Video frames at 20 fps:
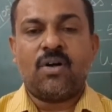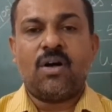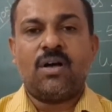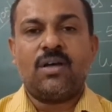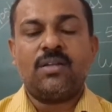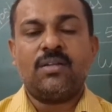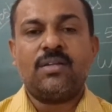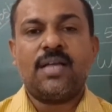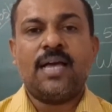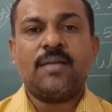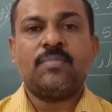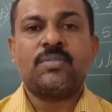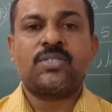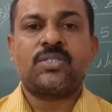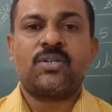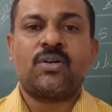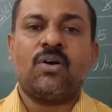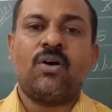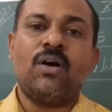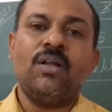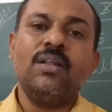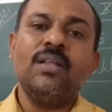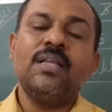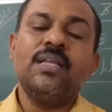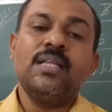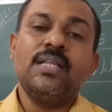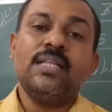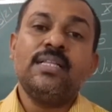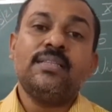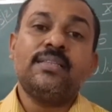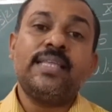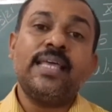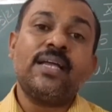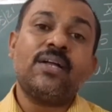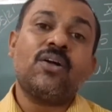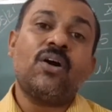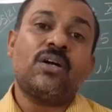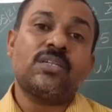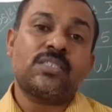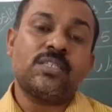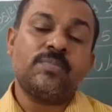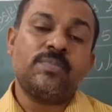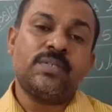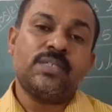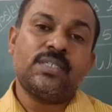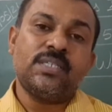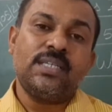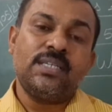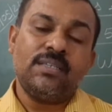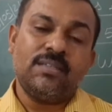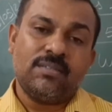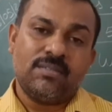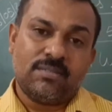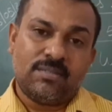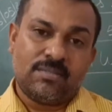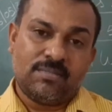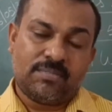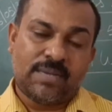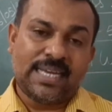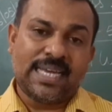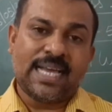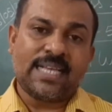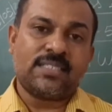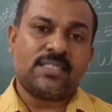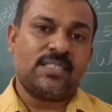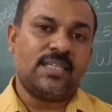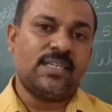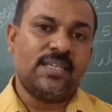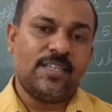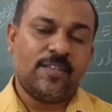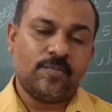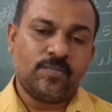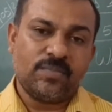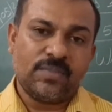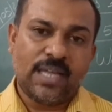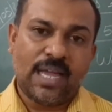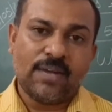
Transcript: Hall and Mr. Hall, they got up early by accidentally,